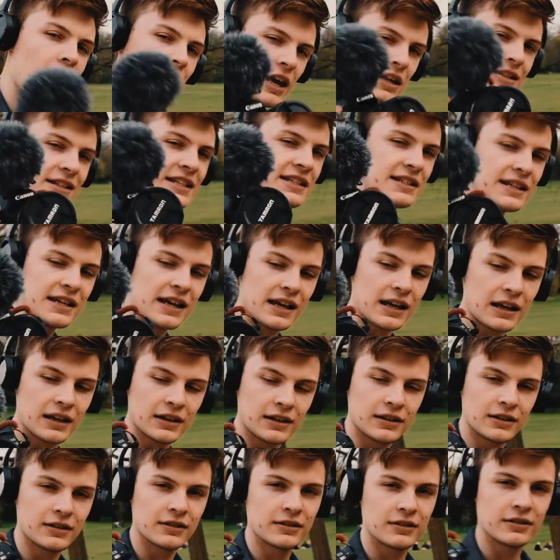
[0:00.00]
What, what's it gonna
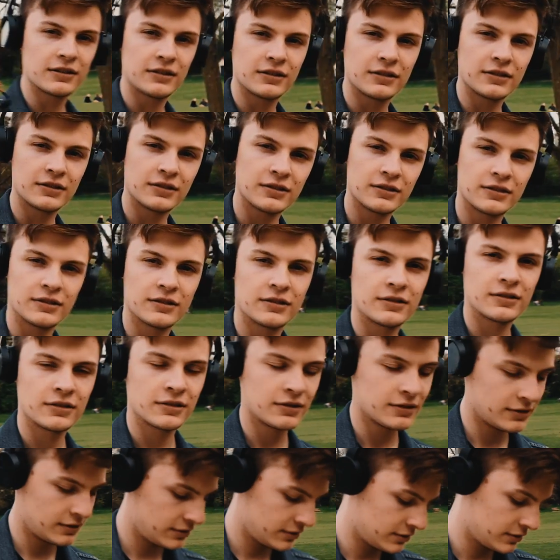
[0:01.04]
do, Ollie? What's it? What's the
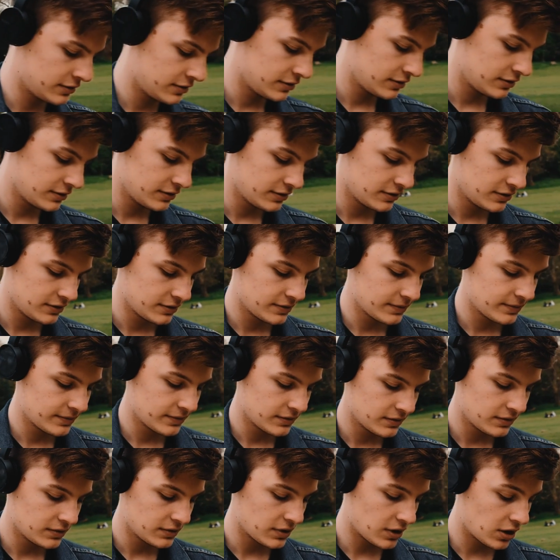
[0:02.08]
GoPro gonna do?
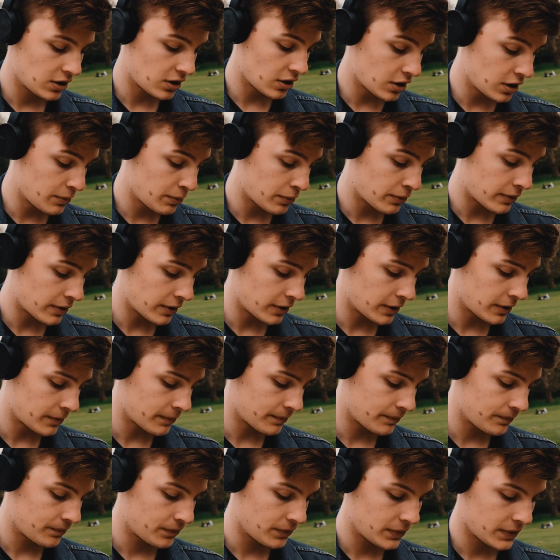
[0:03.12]
The
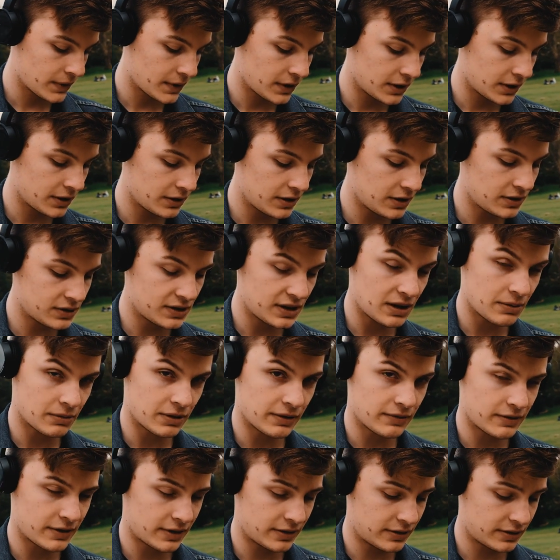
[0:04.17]
GoPro, you see, my
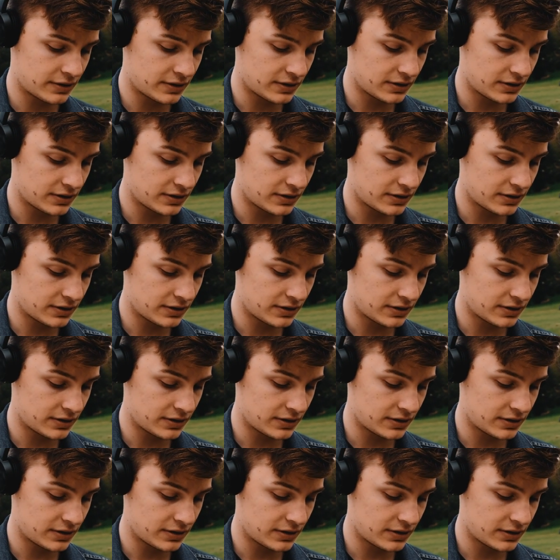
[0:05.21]
friend,